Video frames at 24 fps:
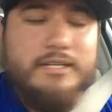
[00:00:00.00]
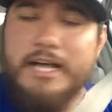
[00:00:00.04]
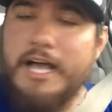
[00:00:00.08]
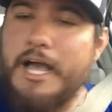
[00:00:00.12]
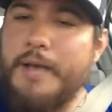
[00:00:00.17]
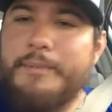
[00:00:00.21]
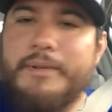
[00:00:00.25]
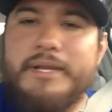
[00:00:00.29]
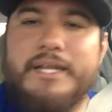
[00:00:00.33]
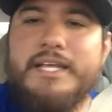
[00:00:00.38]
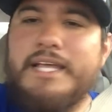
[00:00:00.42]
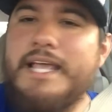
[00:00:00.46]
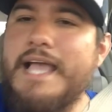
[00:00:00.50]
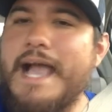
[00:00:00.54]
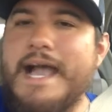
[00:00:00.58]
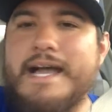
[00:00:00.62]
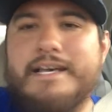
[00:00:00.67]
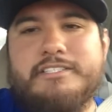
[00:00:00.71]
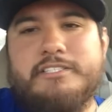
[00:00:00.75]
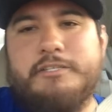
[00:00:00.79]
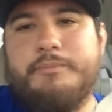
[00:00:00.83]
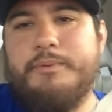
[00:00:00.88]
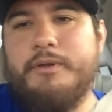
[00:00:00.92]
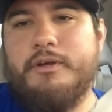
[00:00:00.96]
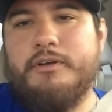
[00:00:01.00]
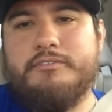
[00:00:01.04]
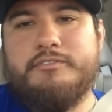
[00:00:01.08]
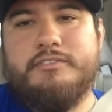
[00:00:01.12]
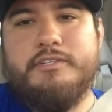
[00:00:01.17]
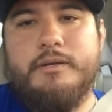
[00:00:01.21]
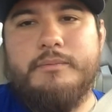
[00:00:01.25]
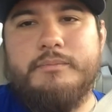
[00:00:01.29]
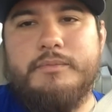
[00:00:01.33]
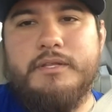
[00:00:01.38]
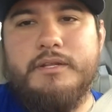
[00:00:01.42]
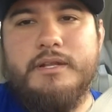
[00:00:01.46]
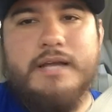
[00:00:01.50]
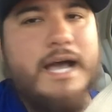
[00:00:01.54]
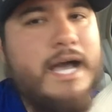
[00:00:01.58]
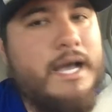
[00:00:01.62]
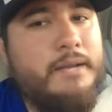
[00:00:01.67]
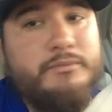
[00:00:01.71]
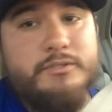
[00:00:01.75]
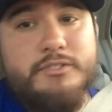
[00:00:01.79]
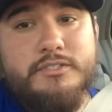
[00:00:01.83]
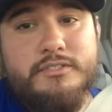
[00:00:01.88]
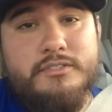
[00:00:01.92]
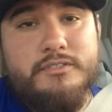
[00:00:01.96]
I mean, he has to be on something.
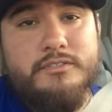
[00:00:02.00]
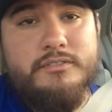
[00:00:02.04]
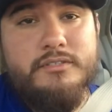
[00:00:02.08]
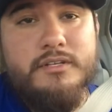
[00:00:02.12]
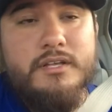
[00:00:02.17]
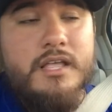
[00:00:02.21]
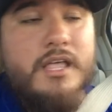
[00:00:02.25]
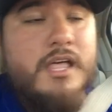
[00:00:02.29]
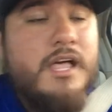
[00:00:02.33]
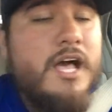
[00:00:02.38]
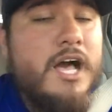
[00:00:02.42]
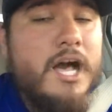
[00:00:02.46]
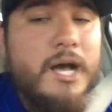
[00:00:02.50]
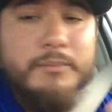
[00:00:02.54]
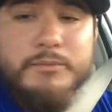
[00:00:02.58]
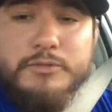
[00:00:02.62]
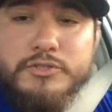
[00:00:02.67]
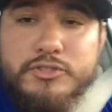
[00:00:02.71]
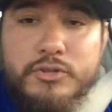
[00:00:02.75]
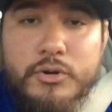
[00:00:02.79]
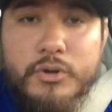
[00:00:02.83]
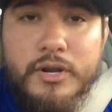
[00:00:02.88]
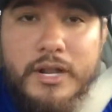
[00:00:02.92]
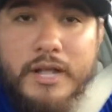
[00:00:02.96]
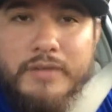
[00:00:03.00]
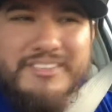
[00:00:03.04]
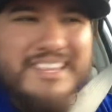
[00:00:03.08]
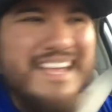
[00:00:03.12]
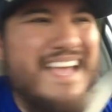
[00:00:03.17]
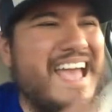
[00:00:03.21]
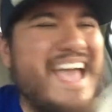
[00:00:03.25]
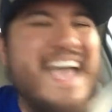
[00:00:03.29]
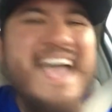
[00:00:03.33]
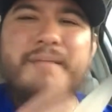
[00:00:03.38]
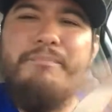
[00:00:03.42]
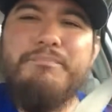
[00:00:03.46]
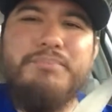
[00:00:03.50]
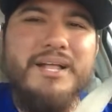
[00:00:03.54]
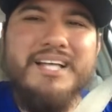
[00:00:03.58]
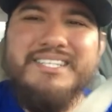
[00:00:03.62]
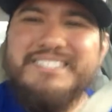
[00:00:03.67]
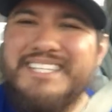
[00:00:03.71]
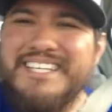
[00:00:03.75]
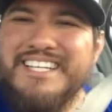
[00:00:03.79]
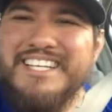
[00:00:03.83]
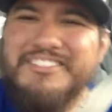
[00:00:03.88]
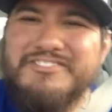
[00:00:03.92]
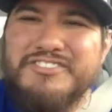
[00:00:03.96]
I'm just, I'm just throwing it out there. And plus,
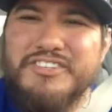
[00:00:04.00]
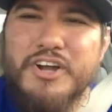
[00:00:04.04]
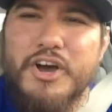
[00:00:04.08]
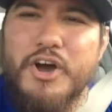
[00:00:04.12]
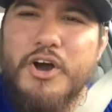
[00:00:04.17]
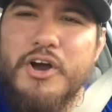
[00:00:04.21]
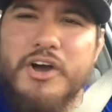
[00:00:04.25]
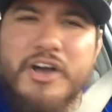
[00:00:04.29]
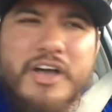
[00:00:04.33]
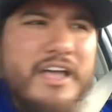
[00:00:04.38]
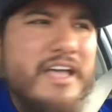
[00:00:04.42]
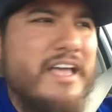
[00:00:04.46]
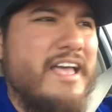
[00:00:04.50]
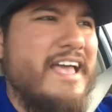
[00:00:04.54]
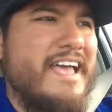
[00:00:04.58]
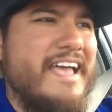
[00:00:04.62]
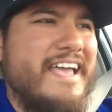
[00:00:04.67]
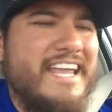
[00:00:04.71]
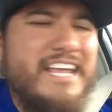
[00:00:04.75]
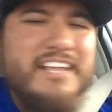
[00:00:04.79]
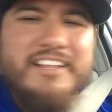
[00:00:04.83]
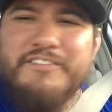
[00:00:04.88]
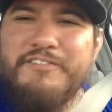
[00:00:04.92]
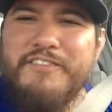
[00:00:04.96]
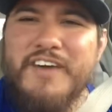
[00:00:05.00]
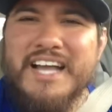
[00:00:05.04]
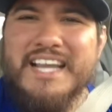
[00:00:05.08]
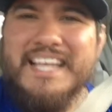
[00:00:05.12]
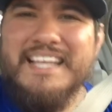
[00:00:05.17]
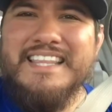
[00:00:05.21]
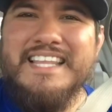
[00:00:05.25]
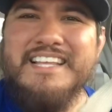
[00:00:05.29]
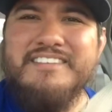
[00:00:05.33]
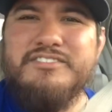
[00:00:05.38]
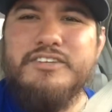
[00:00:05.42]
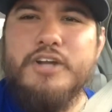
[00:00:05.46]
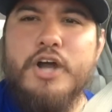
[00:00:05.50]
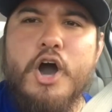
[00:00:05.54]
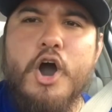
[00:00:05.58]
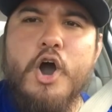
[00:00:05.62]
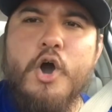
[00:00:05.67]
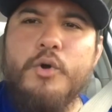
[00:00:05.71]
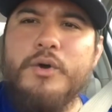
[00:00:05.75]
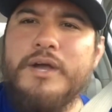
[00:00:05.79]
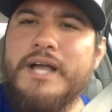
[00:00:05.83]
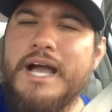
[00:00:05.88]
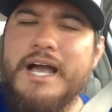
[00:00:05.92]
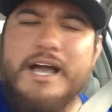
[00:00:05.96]
he lives in a, he fucking lives in a
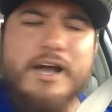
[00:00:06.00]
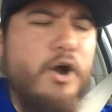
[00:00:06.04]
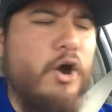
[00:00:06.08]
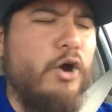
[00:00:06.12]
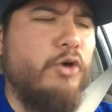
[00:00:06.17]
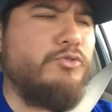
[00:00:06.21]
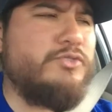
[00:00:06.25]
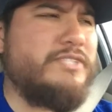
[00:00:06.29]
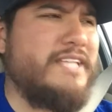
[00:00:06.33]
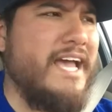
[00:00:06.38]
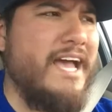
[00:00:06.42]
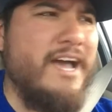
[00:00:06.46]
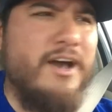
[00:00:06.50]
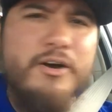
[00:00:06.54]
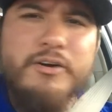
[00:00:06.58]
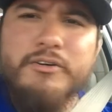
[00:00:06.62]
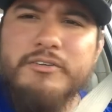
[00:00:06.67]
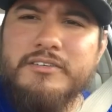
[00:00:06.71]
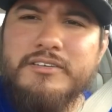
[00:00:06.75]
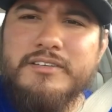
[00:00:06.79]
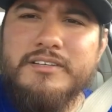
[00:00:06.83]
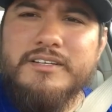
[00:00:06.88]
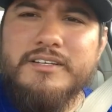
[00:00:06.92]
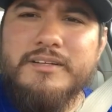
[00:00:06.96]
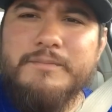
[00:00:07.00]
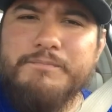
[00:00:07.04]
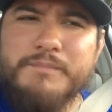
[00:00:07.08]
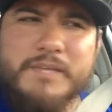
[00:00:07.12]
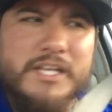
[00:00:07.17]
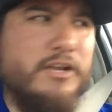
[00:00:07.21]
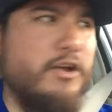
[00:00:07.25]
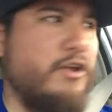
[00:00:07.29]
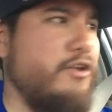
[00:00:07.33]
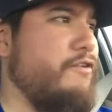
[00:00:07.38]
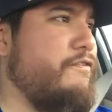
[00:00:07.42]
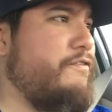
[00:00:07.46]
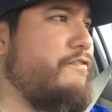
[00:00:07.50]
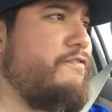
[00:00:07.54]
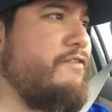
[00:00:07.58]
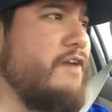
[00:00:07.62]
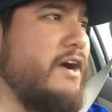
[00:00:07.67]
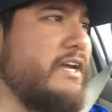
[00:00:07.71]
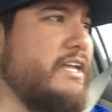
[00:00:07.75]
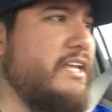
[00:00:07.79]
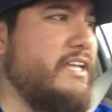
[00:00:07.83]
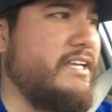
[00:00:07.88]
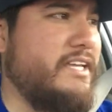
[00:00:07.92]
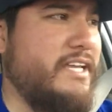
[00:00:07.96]
ho- hotel. Like, are you
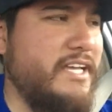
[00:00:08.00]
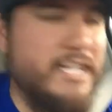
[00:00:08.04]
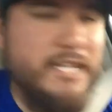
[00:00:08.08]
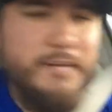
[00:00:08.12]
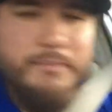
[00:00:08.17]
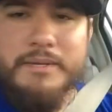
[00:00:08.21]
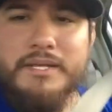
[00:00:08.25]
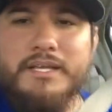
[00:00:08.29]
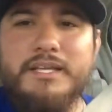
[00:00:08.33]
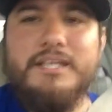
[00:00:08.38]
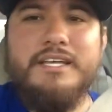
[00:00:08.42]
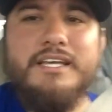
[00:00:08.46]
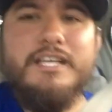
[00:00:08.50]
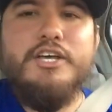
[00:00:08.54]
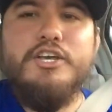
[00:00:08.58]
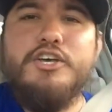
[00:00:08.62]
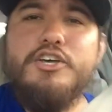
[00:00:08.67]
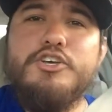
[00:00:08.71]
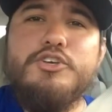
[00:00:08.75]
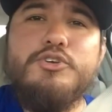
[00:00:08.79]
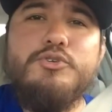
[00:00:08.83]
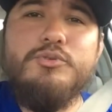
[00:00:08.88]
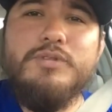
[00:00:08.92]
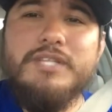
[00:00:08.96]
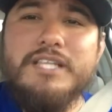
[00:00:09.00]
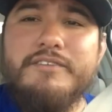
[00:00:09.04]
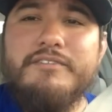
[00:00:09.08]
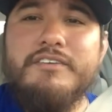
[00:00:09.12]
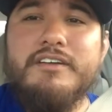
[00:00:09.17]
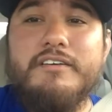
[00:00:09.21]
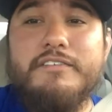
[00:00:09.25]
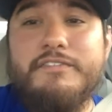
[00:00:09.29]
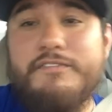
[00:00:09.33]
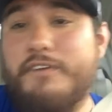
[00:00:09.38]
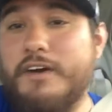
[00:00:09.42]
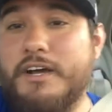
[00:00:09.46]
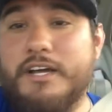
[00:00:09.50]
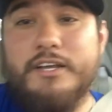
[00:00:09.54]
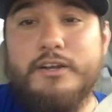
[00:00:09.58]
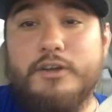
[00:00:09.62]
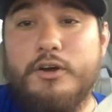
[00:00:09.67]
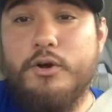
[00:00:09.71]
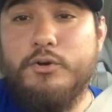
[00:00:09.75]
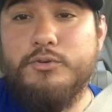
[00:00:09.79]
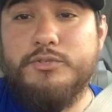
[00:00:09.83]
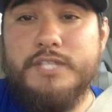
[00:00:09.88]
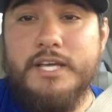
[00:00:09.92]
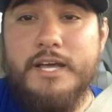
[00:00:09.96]
fucking kidding me? You live in a fucking
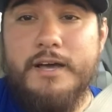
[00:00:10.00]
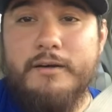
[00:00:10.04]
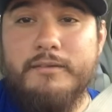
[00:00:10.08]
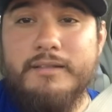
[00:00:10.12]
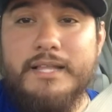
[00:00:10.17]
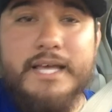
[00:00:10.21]
hotel.